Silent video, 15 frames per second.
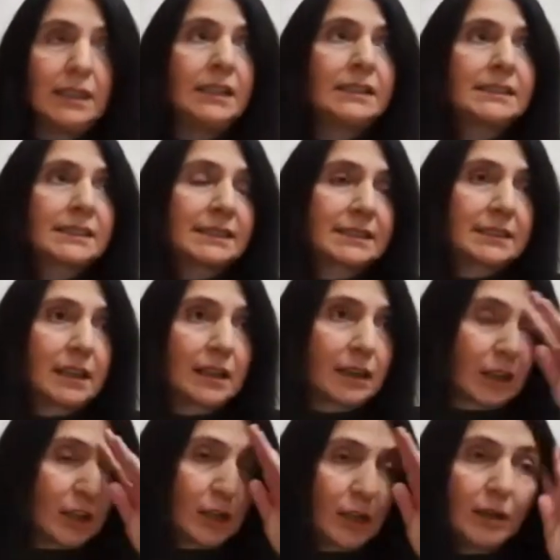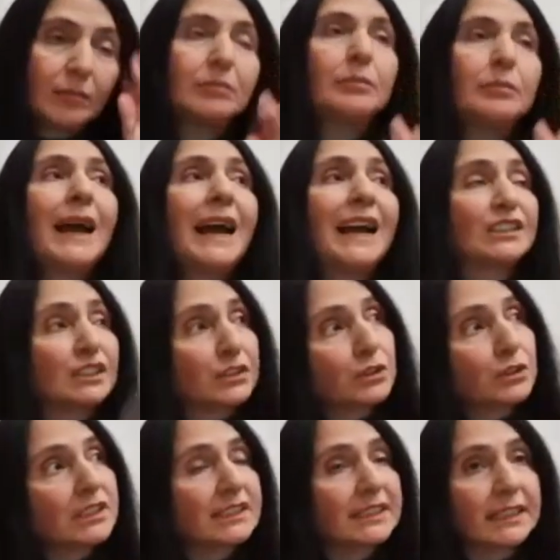its
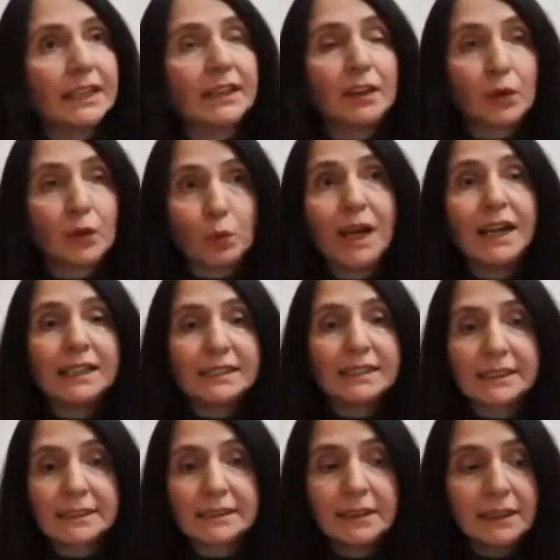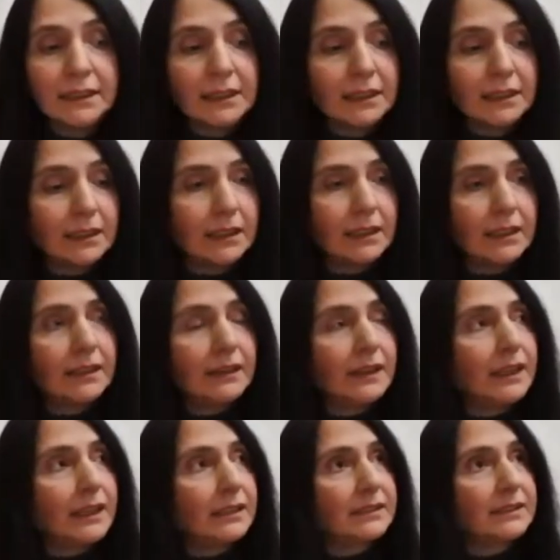masters in the West, in
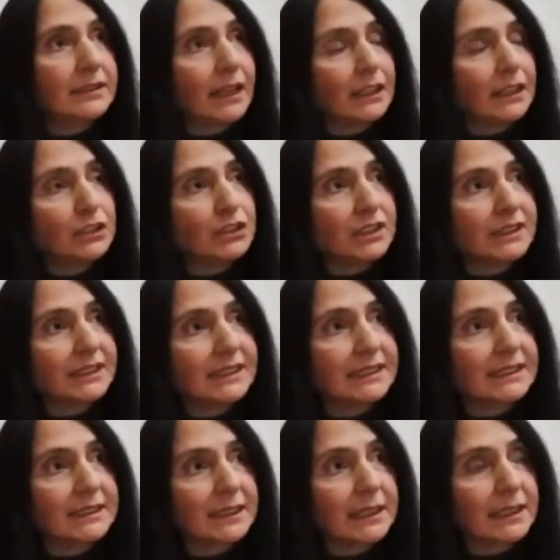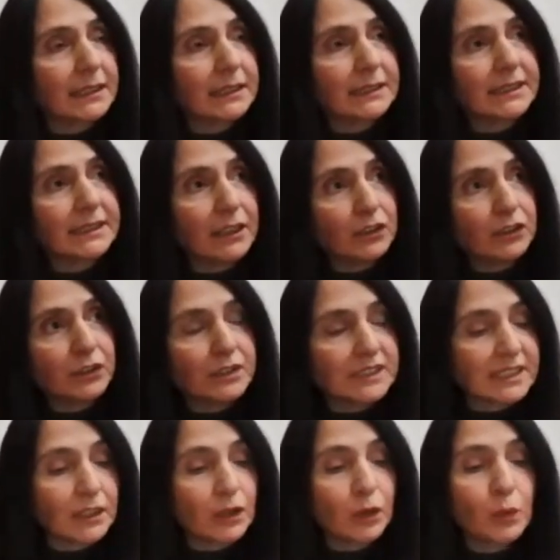the intelligence
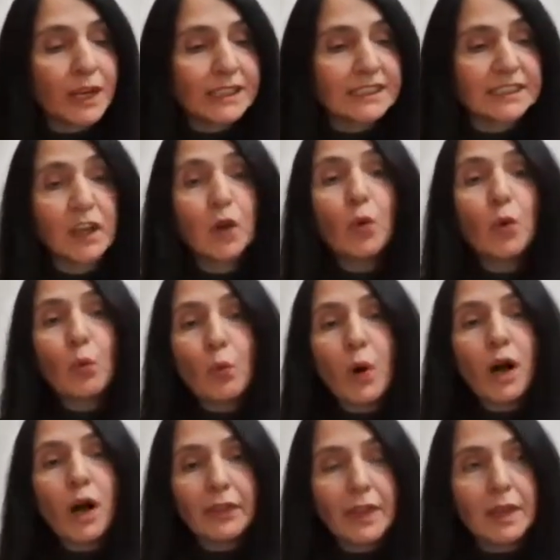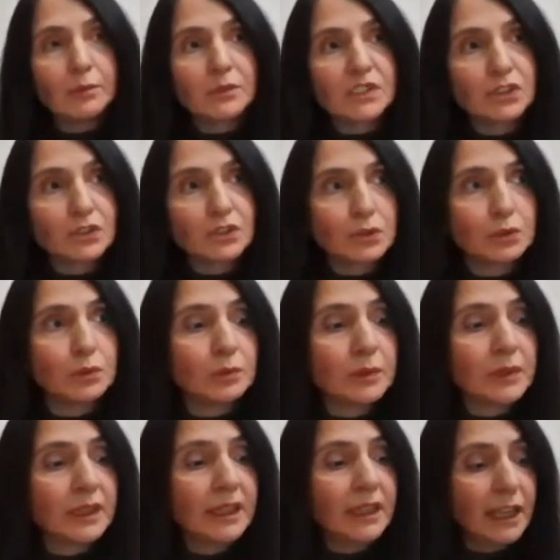centers in the West, want them to do.
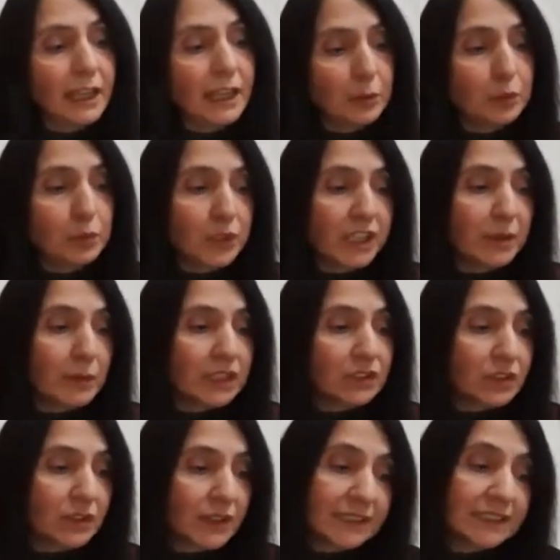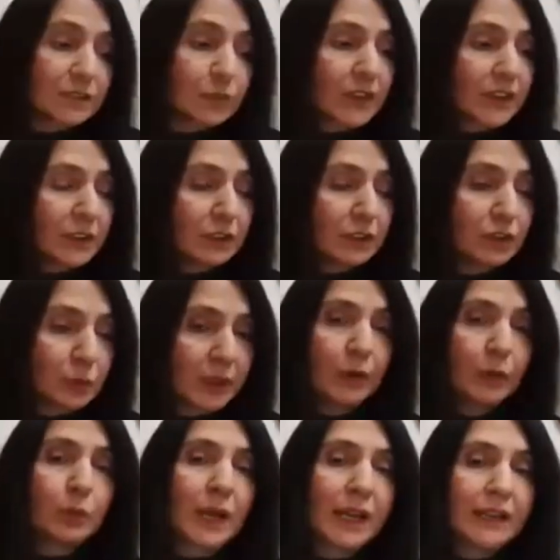And pretty much that's what they're
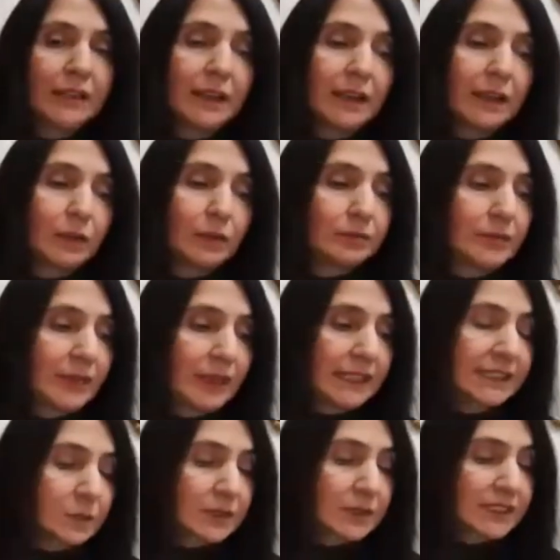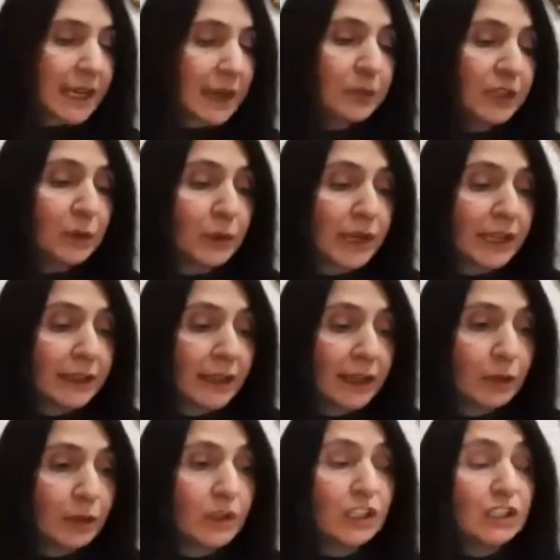doing right now. And that's what's happening right
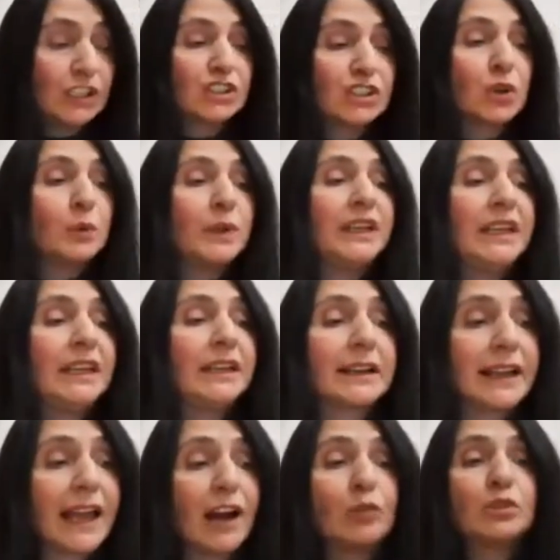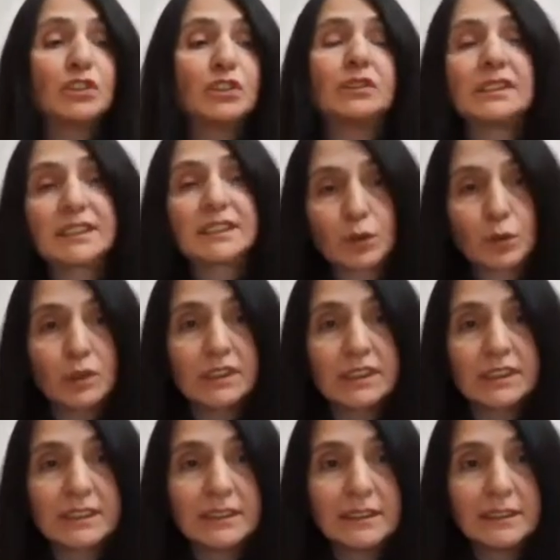now. So we need a counter
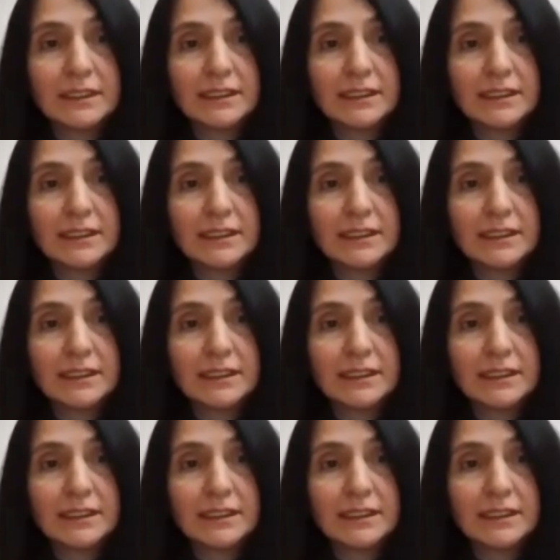discourse.